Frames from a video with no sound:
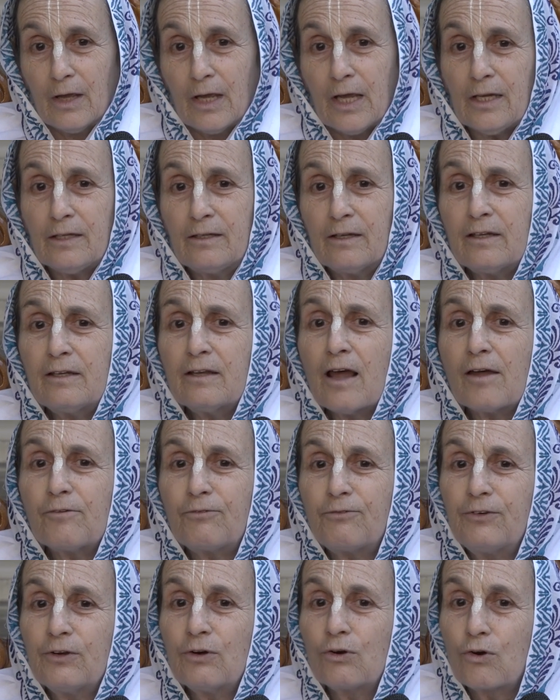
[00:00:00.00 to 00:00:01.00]
he did not
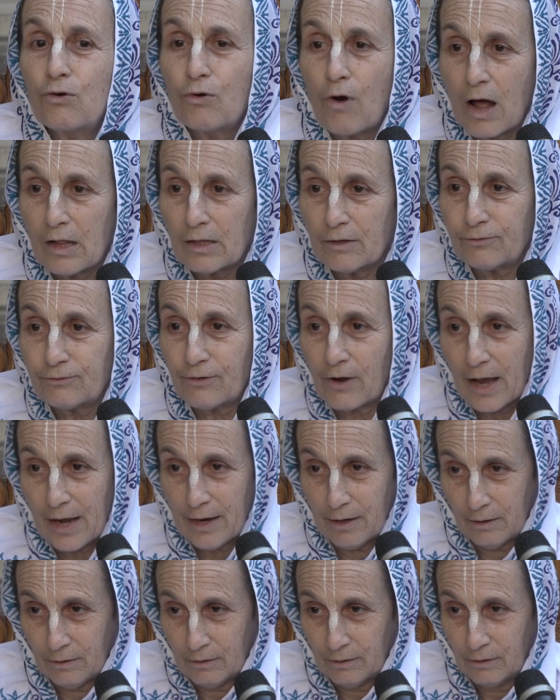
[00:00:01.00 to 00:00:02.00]
feel
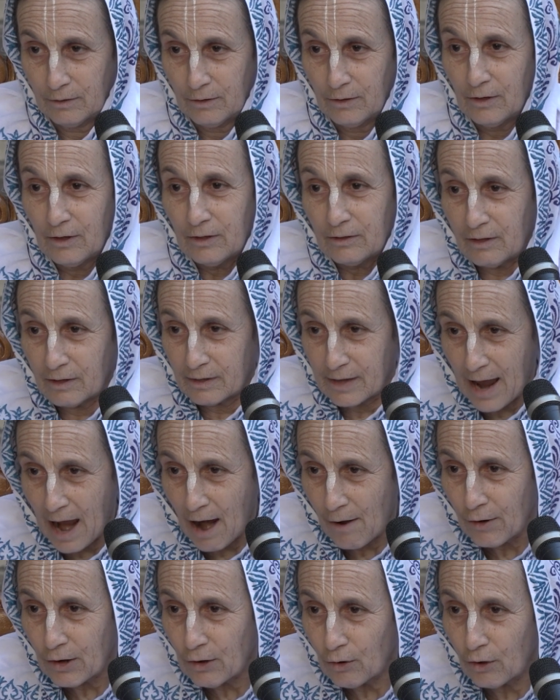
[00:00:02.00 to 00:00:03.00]
qualified to
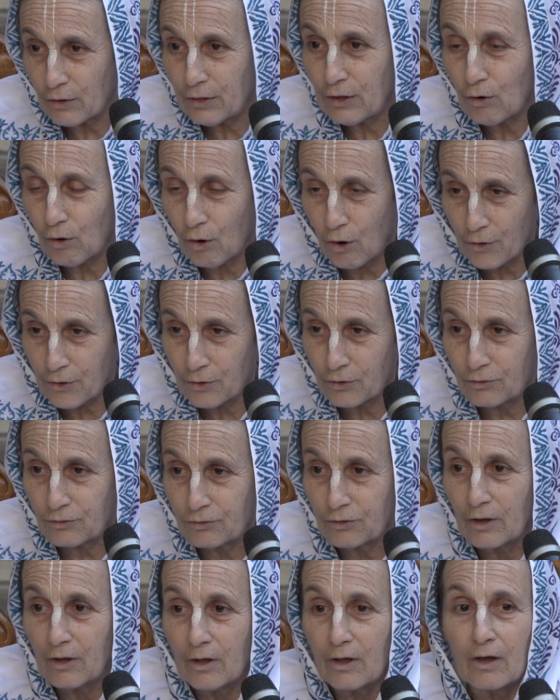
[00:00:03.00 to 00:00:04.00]
carry on the
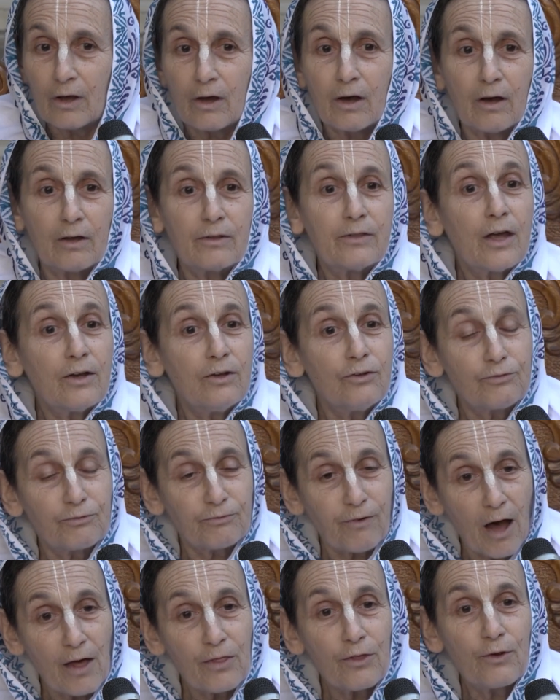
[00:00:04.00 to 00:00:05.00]
orders that his
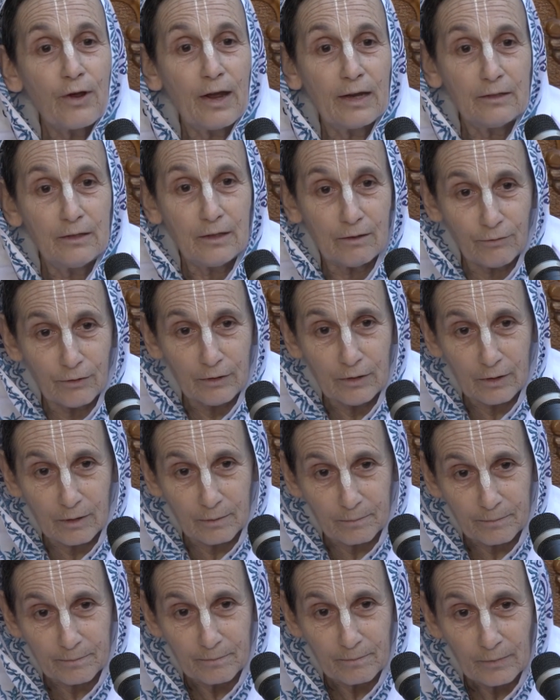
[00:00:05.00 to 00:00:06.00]
father had given
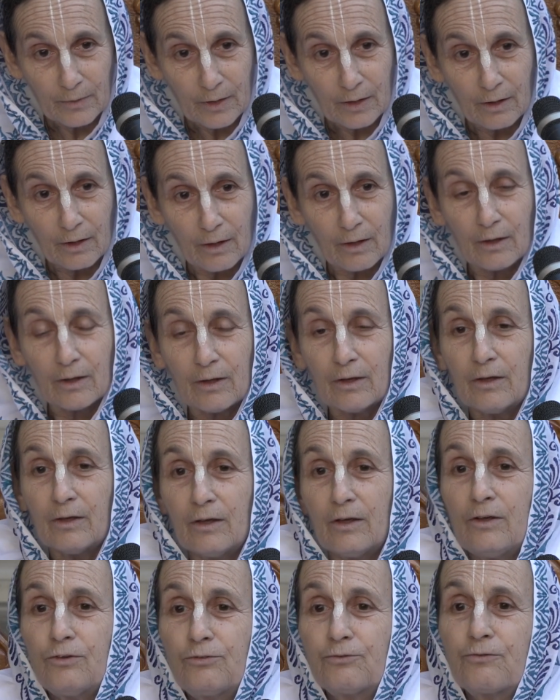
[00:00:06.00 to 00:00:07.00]
him.
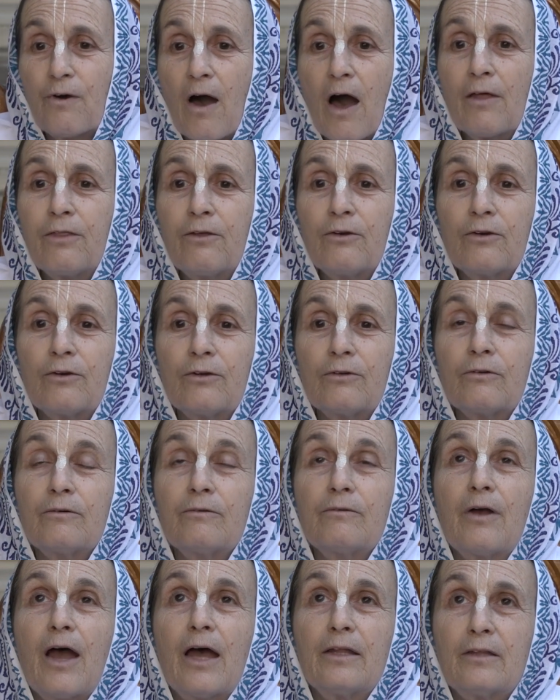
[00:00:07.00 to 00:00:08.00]
His father,
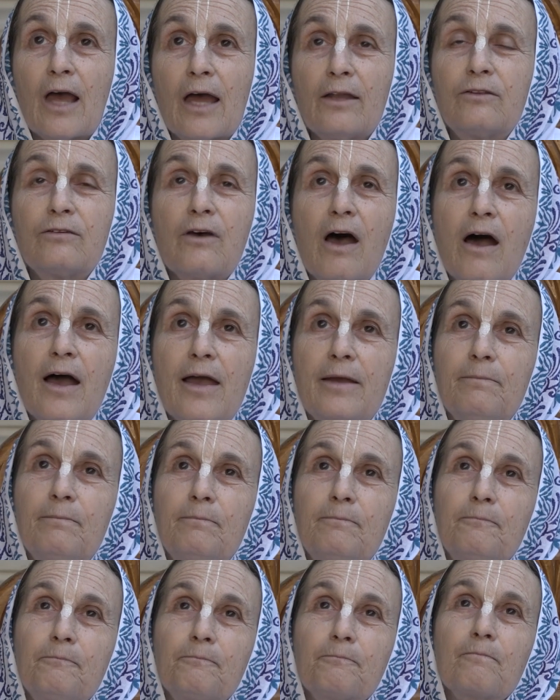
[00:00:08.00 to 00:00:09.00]
at that
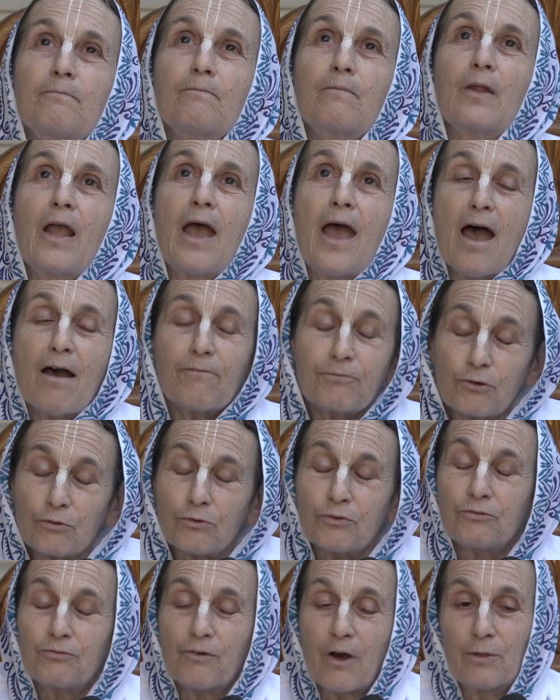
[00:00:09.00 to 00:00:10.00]
time, after
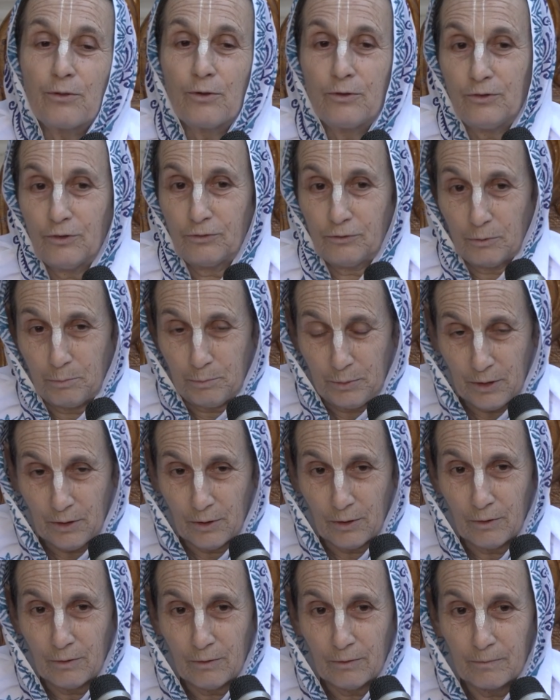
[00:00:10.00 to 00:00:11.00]
his father
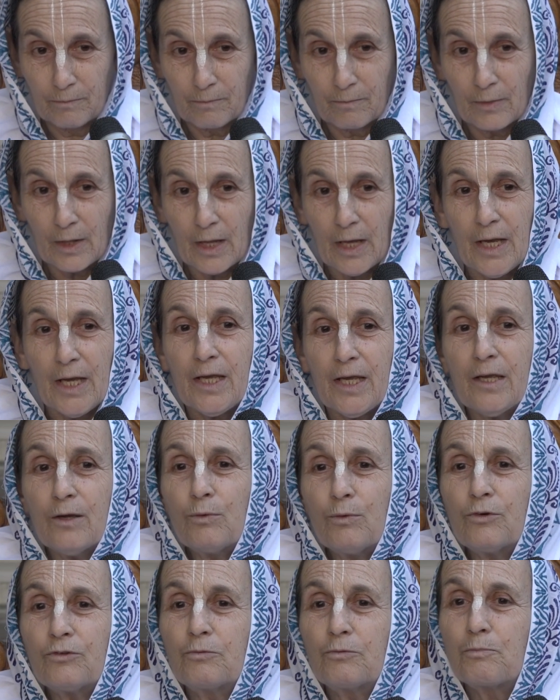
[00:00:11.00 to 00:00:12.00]
disappeared, he
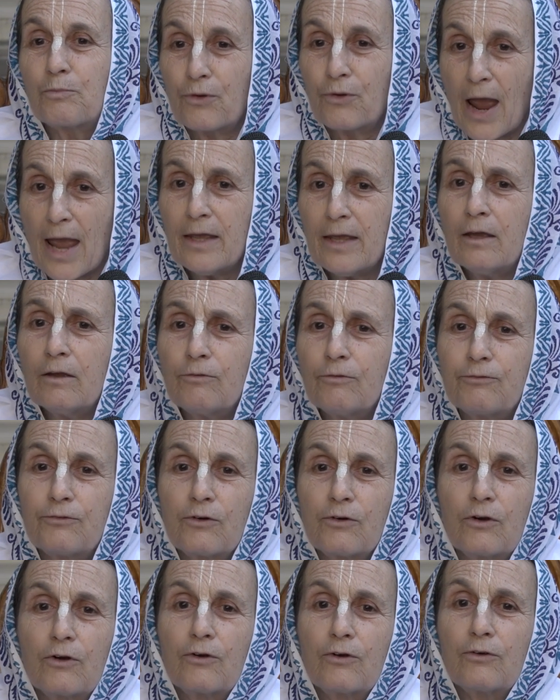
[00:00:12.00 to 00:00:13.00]
was praying
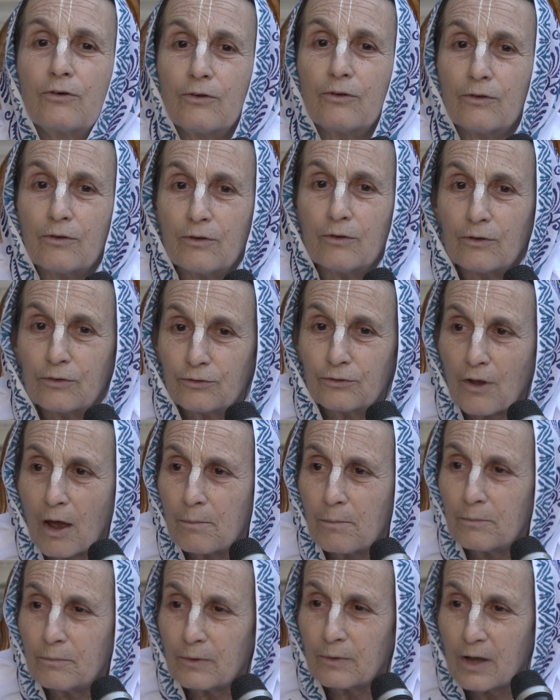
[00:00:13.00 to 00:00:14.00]
for
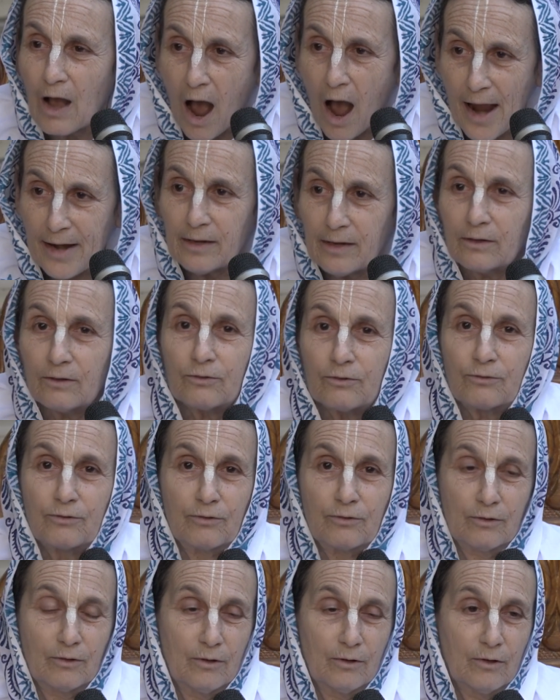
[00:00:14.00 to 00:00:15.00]
some guidance.